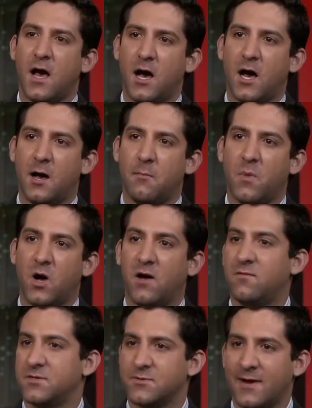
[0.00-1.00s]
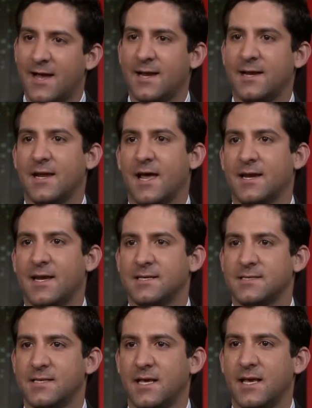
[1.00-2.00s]
of a trend, and
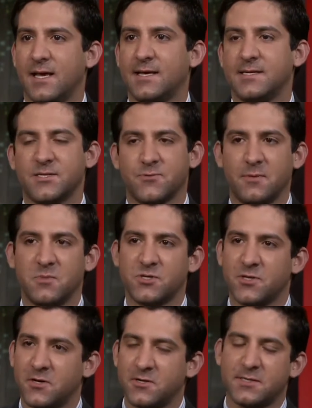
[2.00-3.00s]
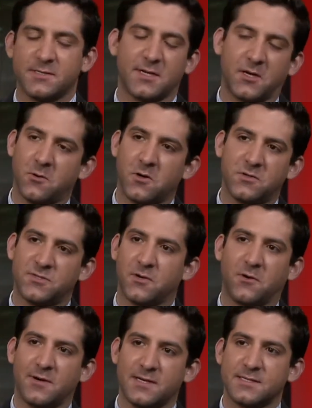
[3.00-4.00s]
as the industry matures, as it grows,
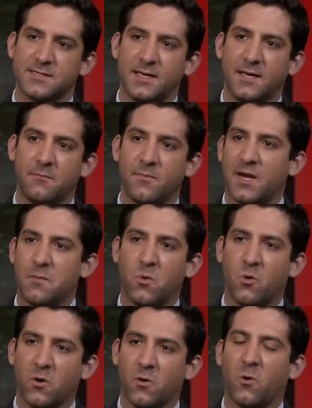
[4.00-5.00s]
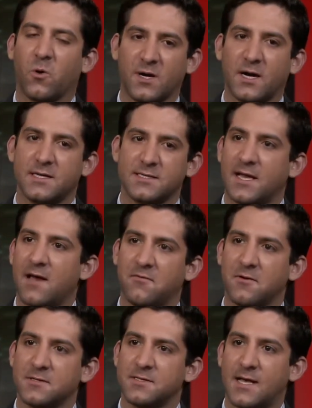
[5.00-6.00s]
you're going to see many more organizing
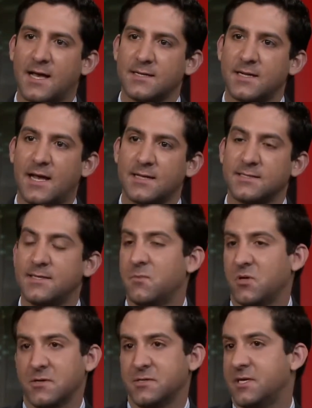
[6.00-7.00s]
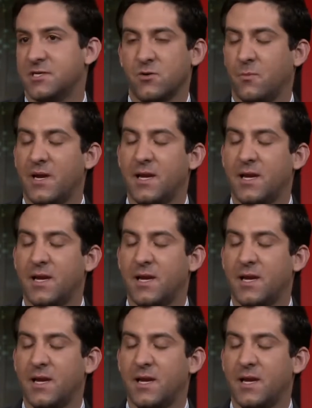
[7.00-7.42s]
efforts at similar digital